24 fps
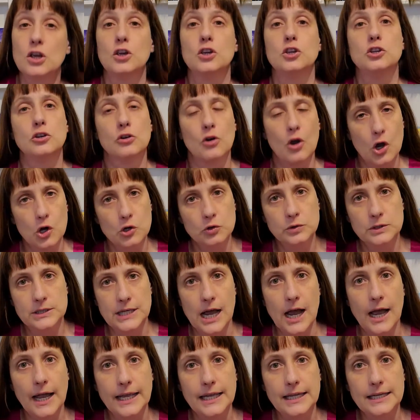your own
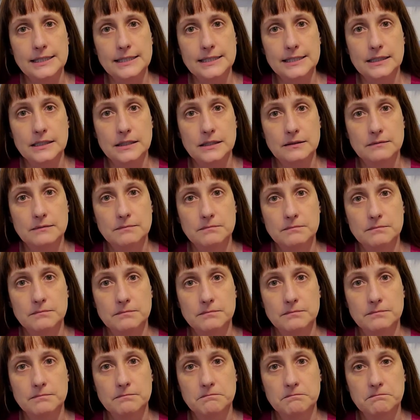diet.
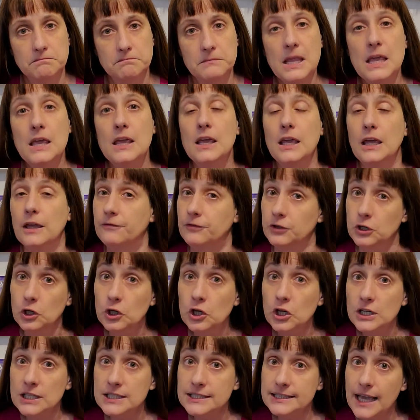If you're
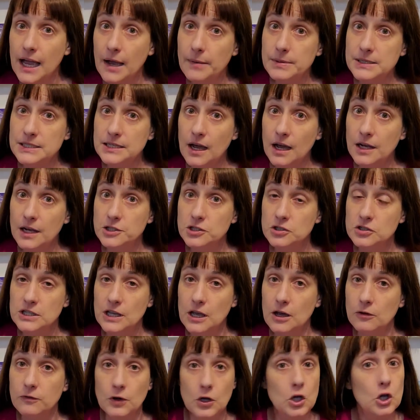going to sabotage
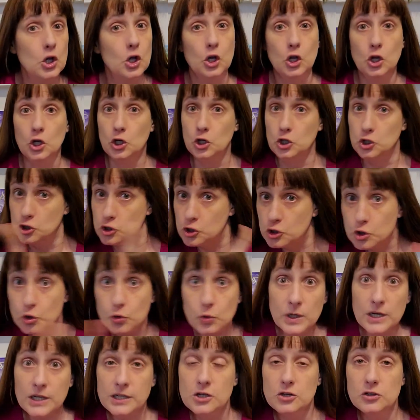yourself, do
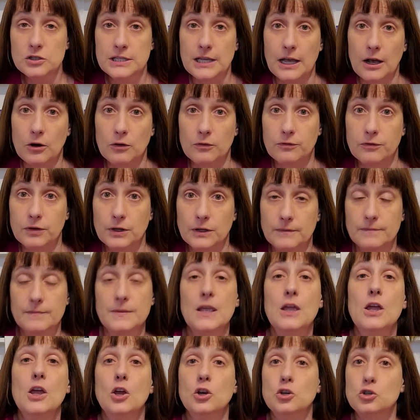it yourself.
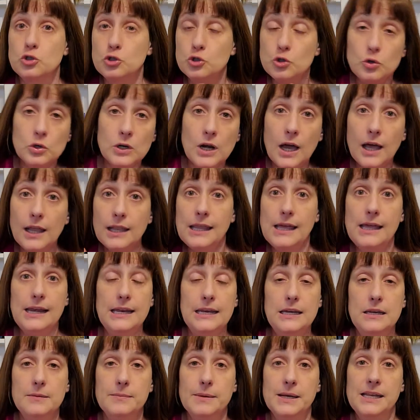Do not let
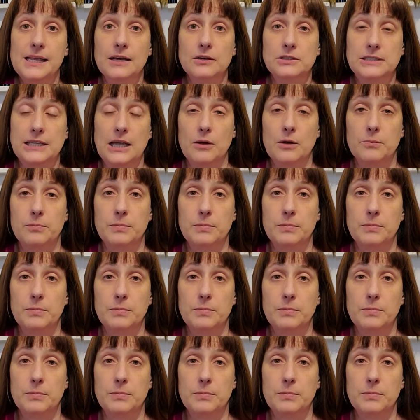anybody else help